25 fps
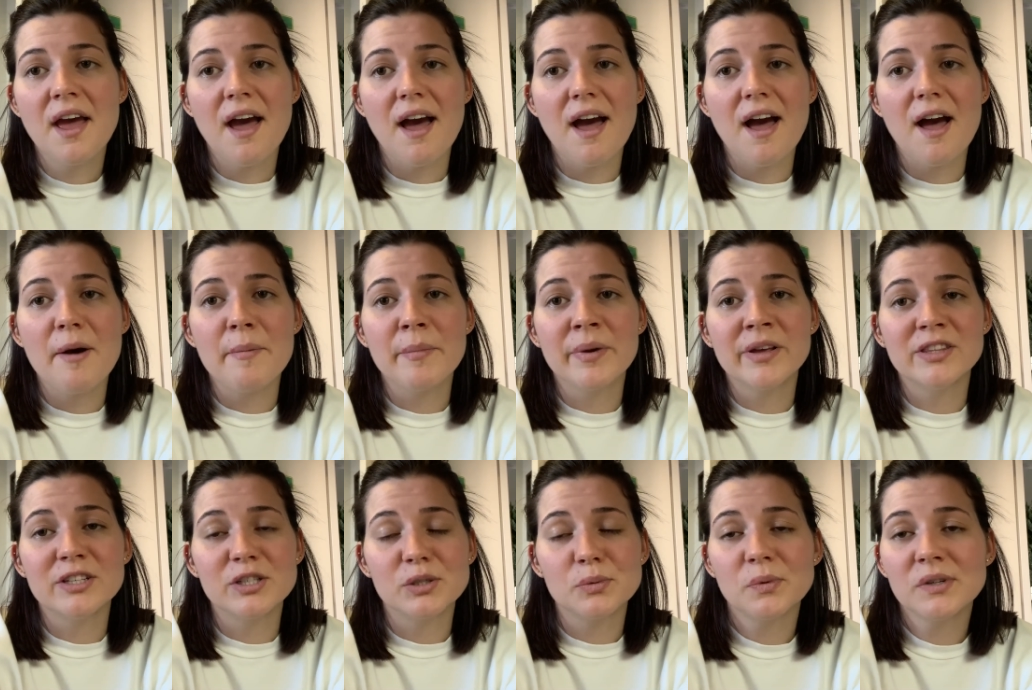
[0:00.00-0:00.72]
um,
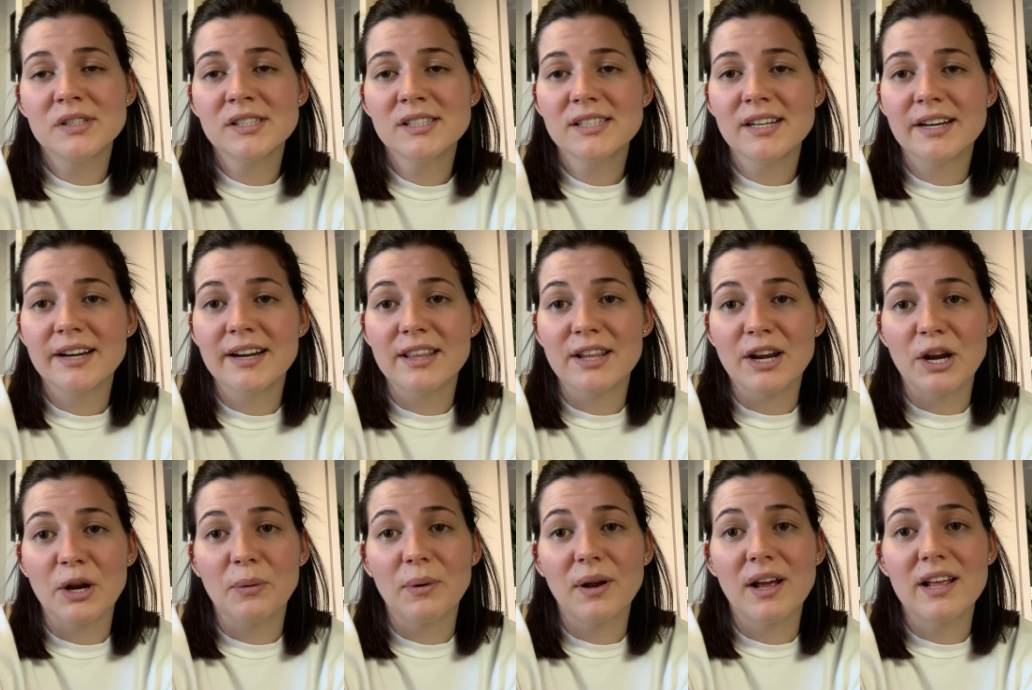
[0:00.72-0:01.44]
in this one study
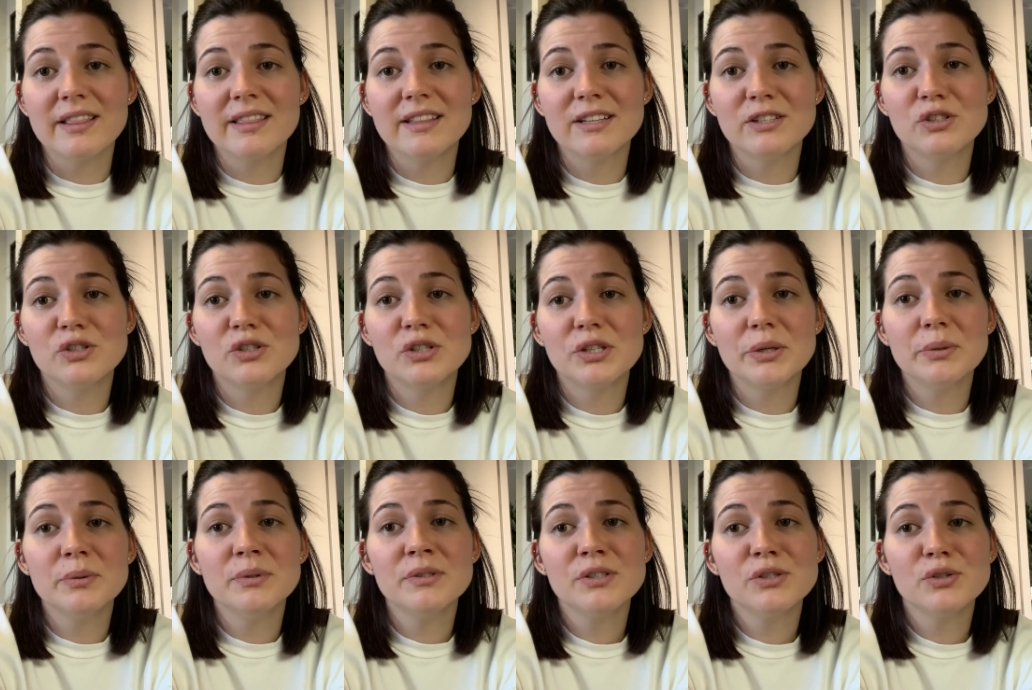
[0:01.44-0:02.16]
that I read, that
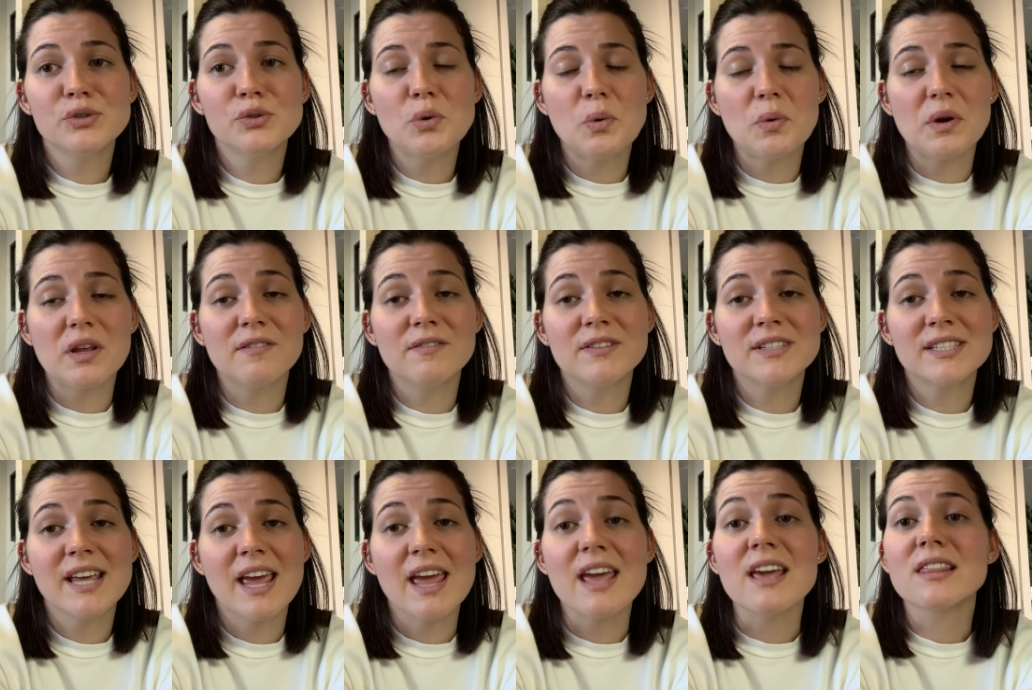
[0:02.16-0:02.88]
students don't
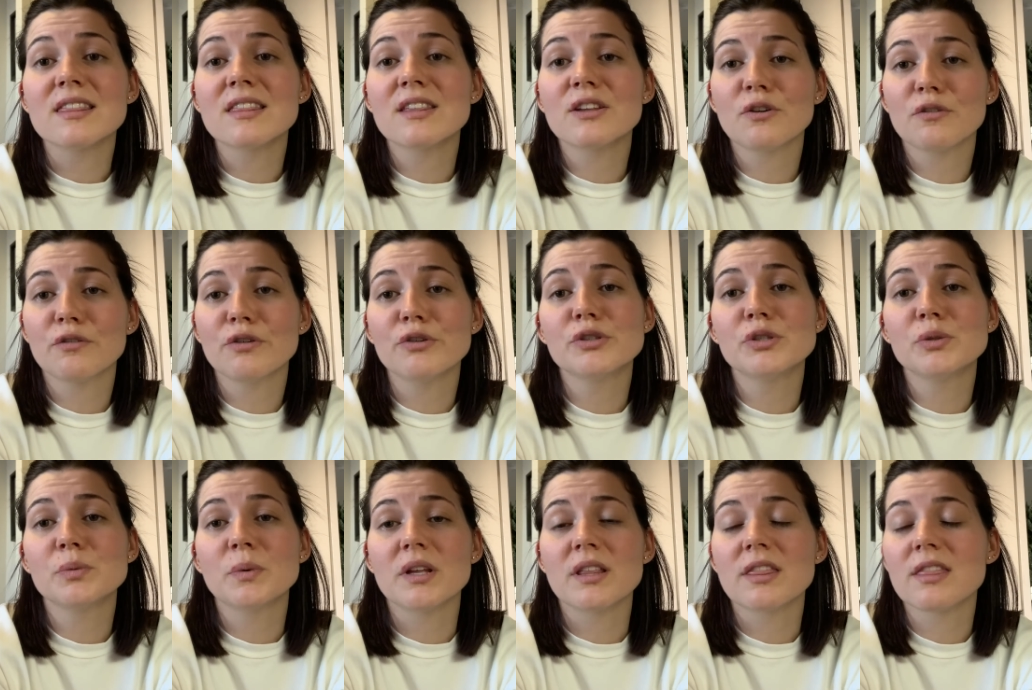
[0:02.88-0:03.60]
even take their
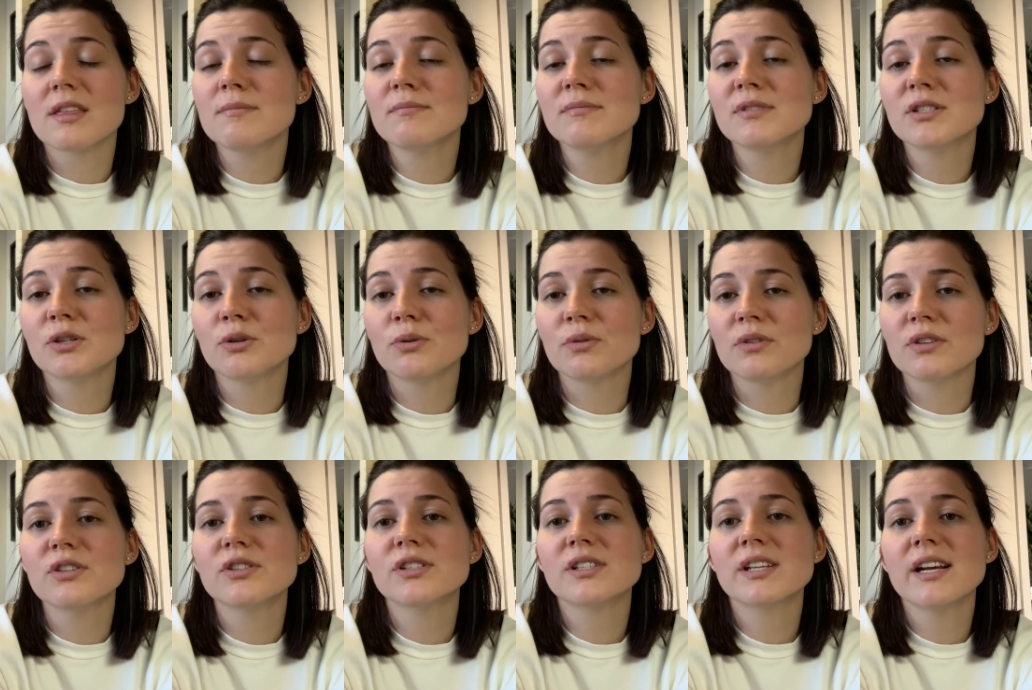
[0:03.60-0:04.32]
phones with them to
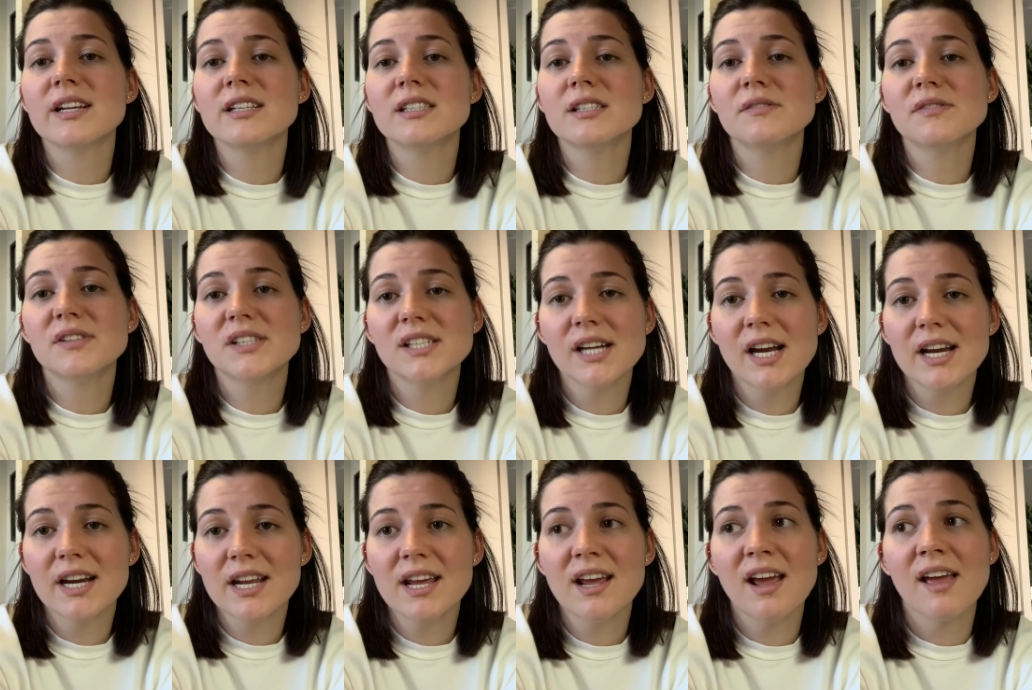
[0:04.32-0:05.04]
their sites of
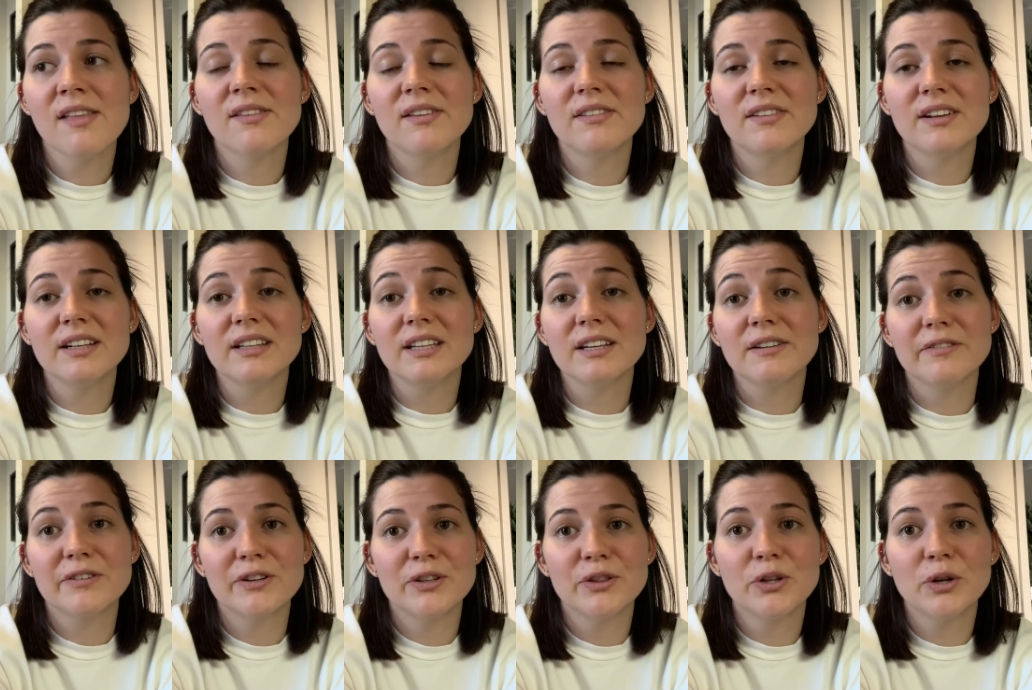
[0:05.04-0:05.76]
study and that they
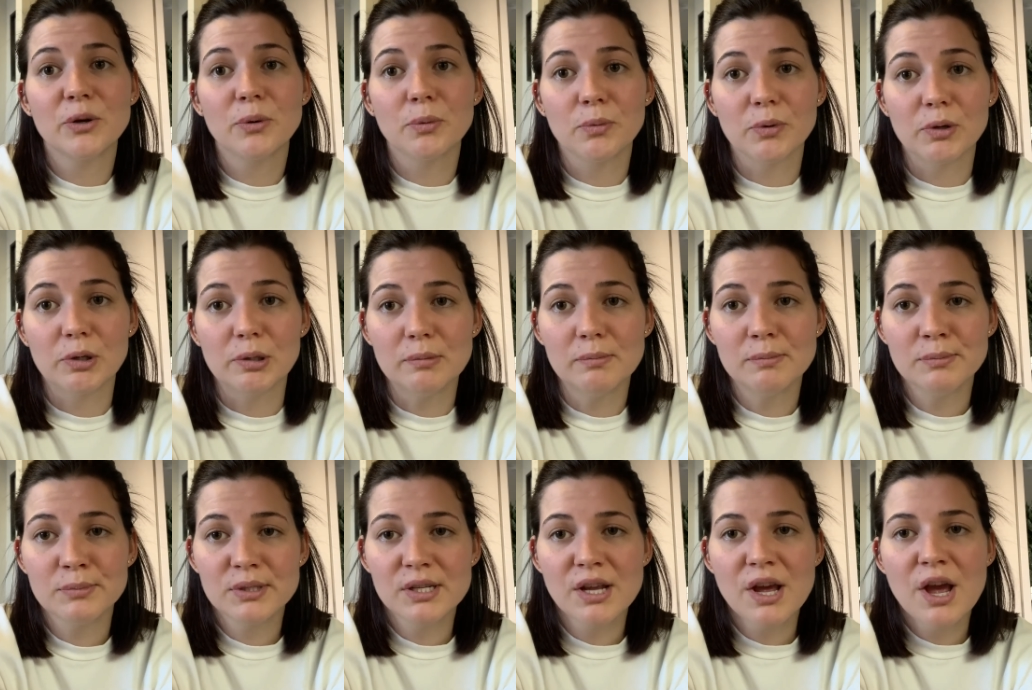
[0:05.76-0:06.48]
leave it in their
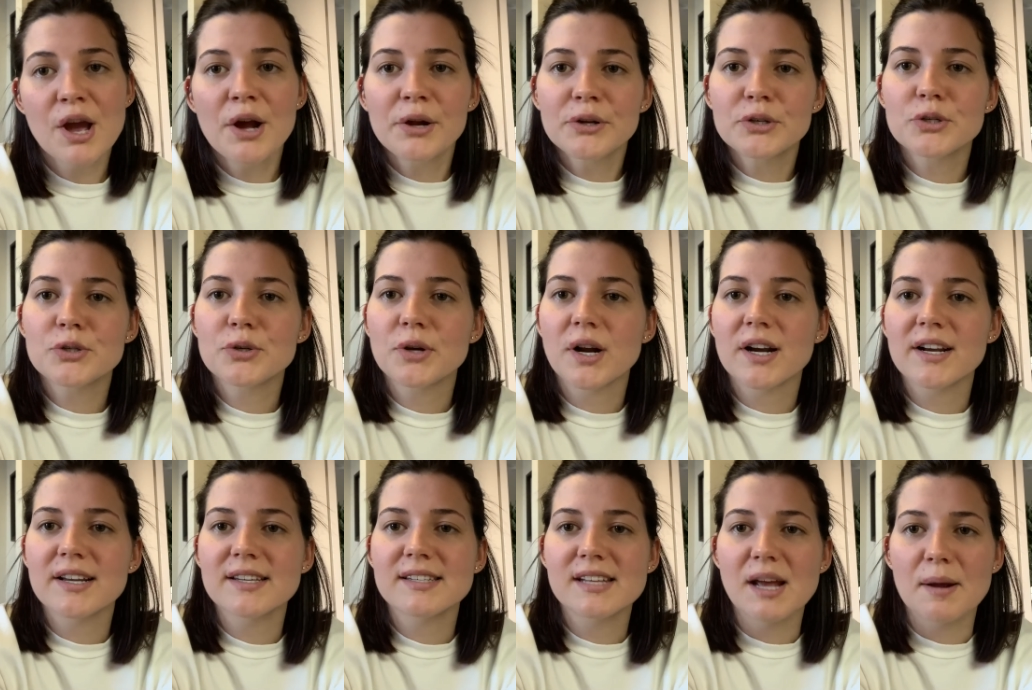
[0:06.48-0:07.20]
rooms to try
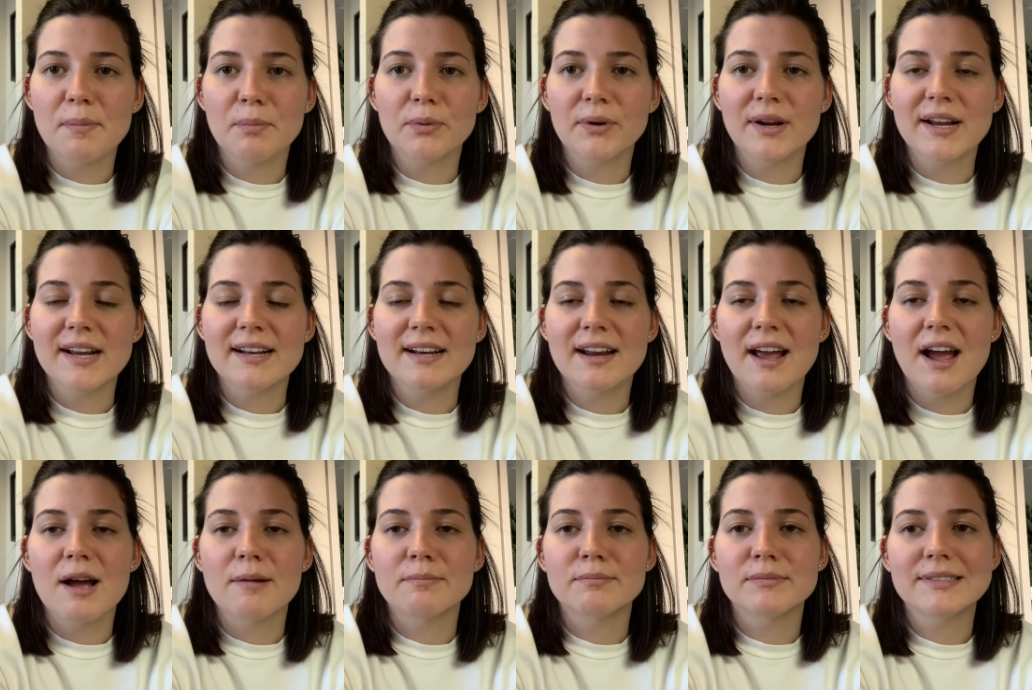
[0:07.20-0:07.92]
to separate um,